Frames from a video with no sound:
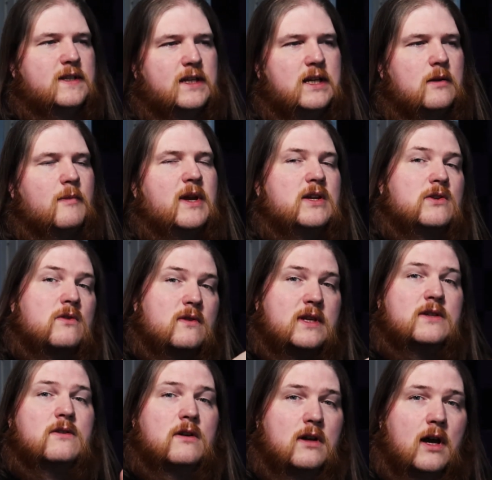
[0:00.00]
I need to make sure
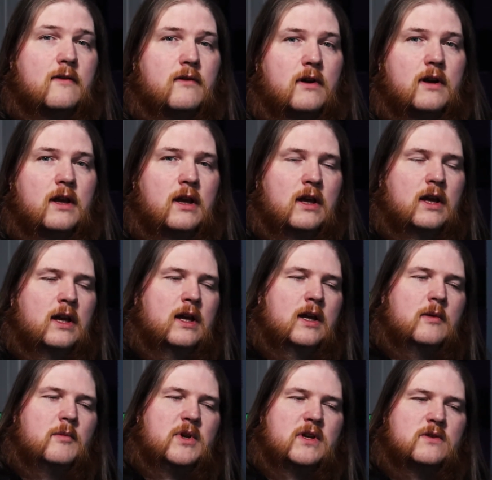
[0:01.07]
these are covered,
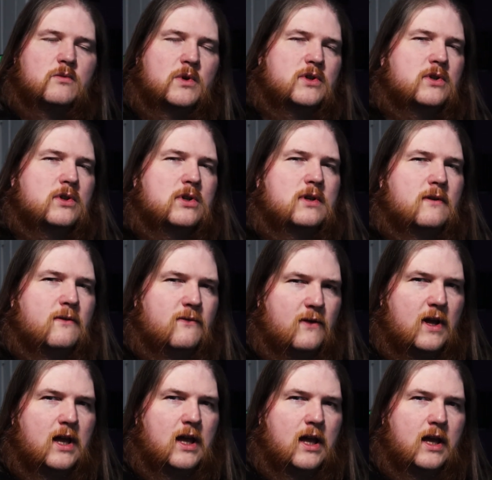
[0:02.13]
because what you're going to
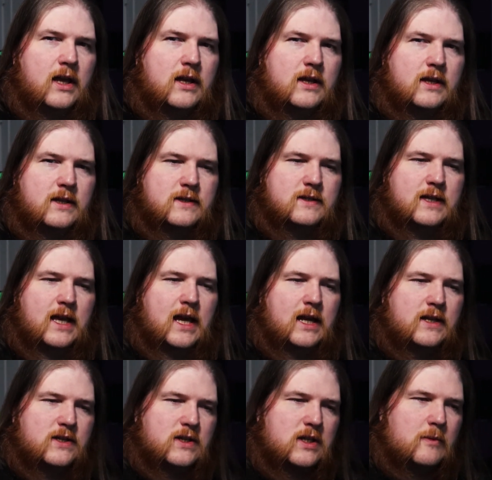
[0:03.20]
find is that
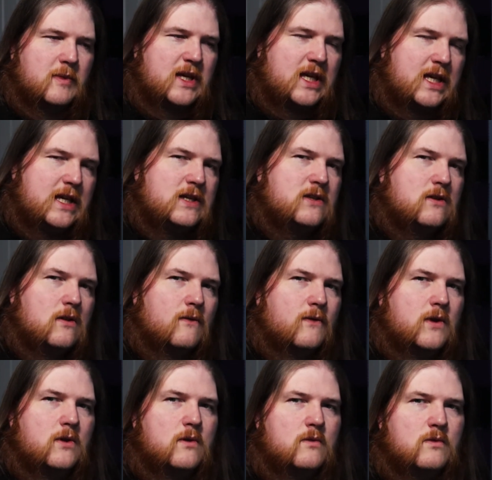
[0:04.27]
it's going to be easier
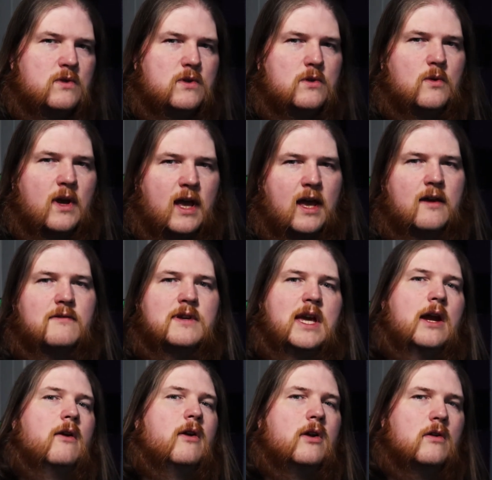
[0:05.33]
for you to have
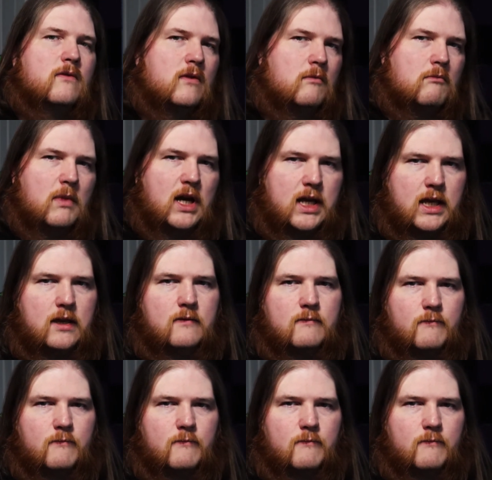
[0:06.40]
carryover money.